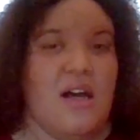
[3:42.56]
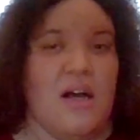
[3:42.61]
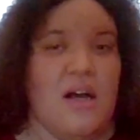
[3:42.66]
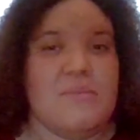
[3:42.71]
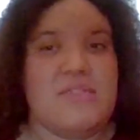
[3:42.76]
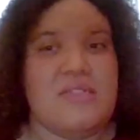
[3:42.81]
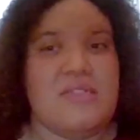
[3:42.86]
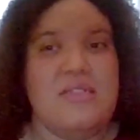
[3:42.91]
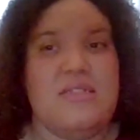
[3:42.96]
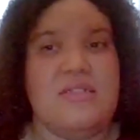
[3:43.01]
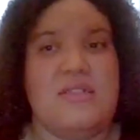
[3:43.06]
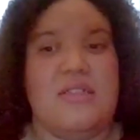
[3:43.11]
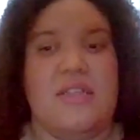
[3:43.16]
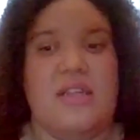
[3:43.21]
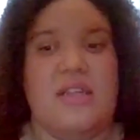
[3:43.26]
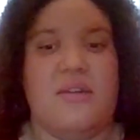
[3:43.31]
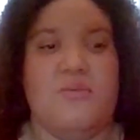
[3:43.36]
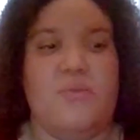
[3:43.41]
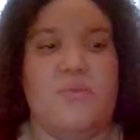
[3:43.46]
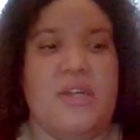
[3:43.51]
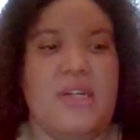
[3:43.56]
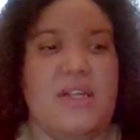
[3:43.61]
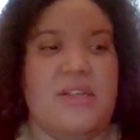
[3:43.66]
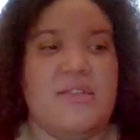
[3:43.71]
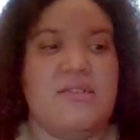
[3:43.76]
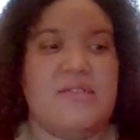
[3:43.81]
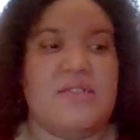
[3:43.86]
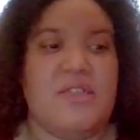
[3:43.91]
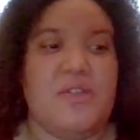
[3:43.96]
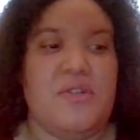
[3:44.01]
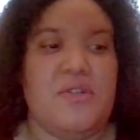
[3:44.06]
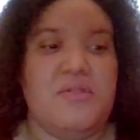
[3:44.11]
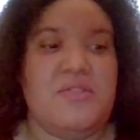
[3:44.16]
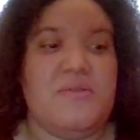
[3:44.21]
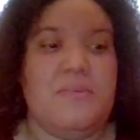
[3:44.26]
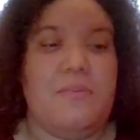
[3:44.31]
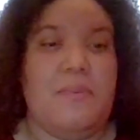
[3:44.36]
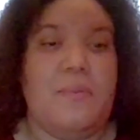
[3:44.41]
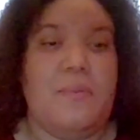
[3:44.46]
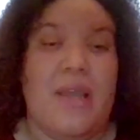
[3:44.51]
Since then, when it
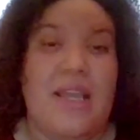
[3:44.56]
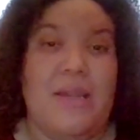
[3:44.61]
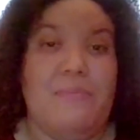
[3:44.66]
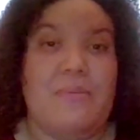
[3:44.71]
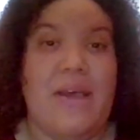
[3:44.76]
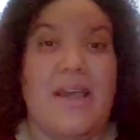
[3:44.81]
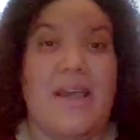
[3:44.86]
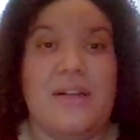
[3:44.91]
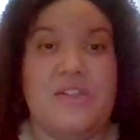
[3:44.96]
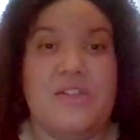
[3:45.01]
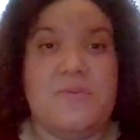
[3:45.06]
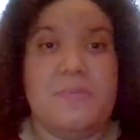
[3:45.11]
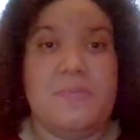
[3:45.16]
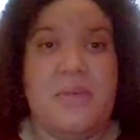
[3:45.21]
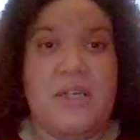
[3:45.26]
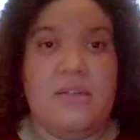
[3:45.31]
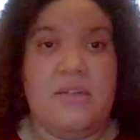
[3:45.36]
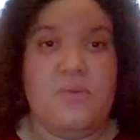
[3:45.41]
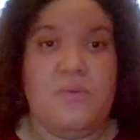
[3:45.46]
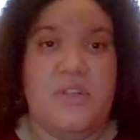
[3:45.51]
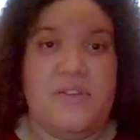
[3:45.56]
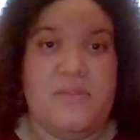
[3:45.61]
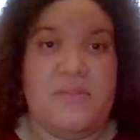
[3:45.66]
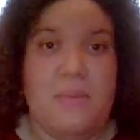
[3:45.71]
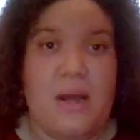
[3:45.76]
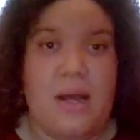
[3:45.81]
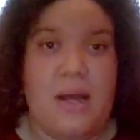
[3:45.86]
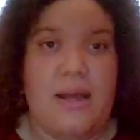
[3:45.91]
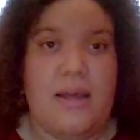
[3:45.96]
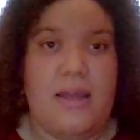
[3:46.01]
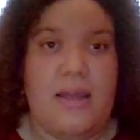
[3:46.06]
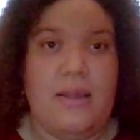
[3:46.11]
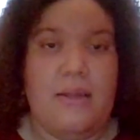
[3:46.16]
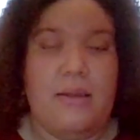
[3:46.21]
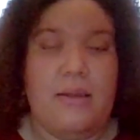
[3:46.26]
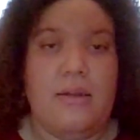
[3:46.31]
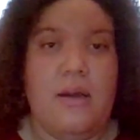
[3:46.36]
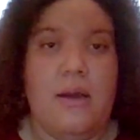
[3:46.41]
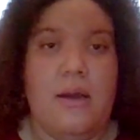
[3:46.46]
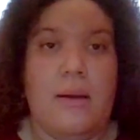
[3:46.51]
concerns pain management with
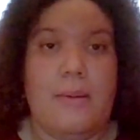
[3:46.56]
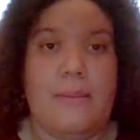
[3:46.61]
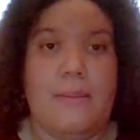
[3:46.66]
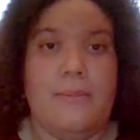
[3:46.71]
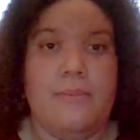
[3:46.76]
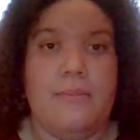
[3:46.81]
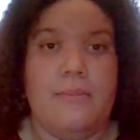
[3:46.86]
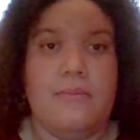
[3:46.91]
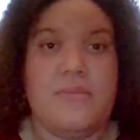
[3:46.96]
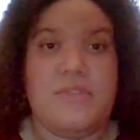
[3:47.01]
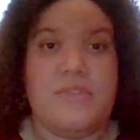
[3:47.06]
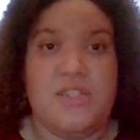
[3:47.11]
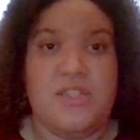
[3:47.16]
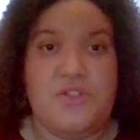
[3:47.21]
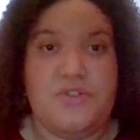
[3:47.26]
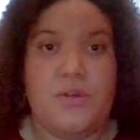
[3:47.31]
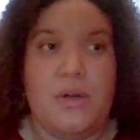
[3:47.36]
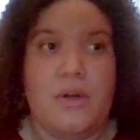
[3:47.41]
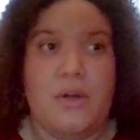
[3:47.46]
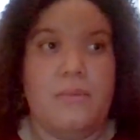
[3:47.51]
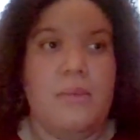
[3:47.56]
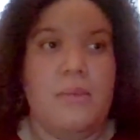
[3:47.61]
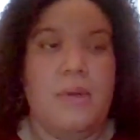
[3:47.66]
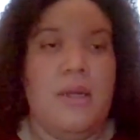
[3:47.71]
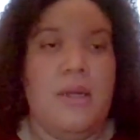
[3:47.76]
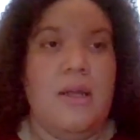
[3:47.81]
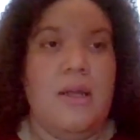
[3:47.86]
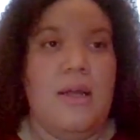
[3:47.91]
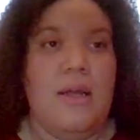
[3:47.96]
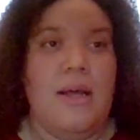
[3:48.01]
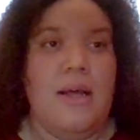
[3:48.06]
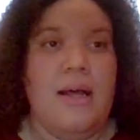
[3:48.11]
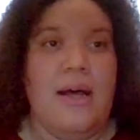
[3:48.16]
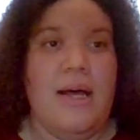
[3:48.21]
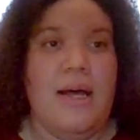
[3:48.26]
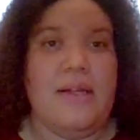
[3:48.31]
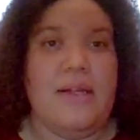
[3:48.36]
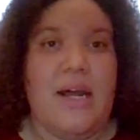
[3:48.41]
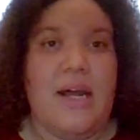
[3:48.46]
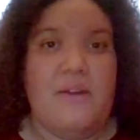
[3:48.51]
my syndrome,
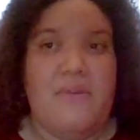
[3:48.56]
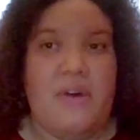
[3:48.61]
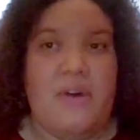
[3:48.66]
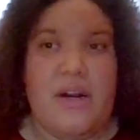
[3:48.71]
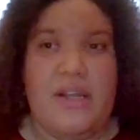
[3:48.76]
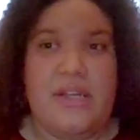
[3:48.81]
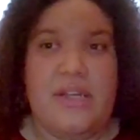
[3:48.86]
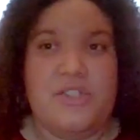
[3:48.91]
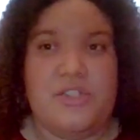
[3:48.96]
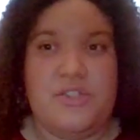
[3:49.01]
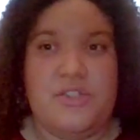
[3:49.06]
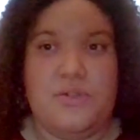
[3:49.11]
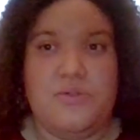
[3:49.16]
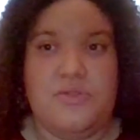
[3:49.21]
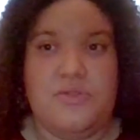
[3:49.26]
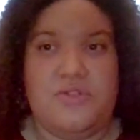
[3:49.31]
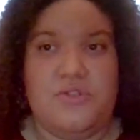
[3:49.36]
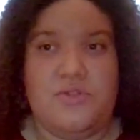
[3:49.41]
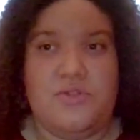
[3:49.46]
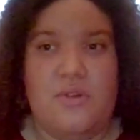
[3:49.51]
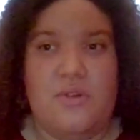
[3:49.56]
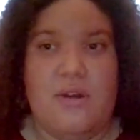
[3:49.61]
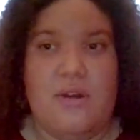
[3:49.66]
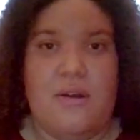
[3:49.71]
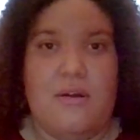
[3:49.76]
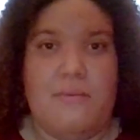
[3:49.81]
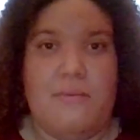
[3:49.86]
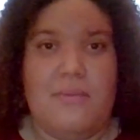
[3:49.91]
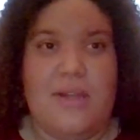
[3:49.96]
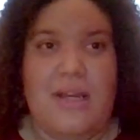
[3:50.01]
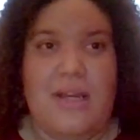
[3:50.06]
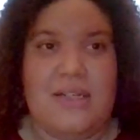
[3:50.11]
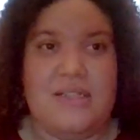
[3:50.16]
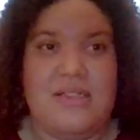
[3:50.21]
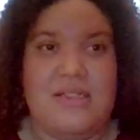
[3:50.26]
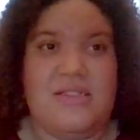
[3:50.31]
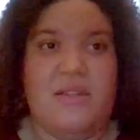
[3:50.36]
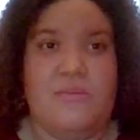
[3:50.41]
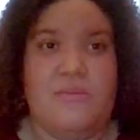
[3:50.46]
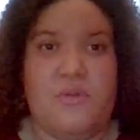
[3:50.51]
a lot of our issues kind
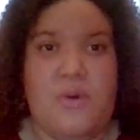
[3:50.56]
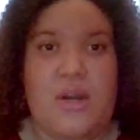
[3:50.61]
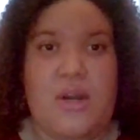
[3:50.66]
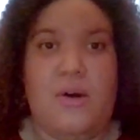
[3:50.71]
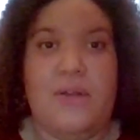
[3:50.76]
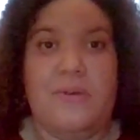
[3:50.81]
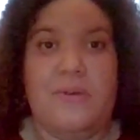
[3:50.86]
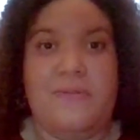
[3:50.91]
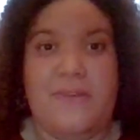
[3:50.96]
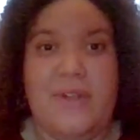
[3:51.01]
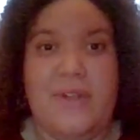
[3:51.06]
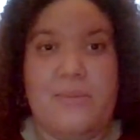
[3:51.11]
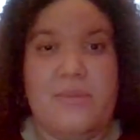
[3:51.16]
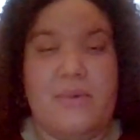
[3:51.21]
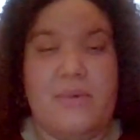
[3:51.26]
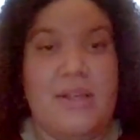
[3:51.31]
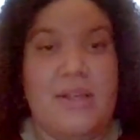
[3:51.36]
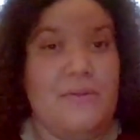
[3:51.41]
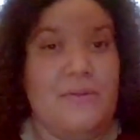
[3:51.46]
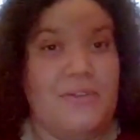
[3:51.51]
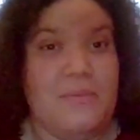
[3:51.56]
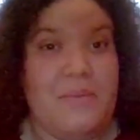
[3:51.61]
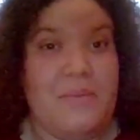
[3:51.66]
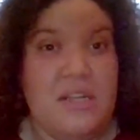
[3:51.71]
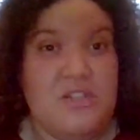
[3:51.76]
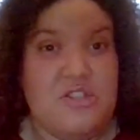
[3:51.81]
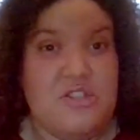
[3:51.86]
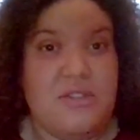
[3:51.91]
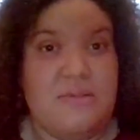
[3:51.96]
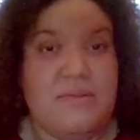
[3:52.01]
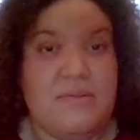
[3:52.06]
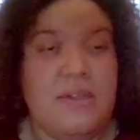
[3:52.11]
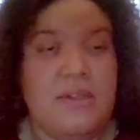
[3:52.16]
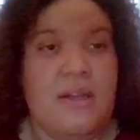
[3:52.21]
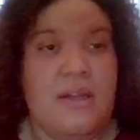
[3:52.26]
of stem around inflammation,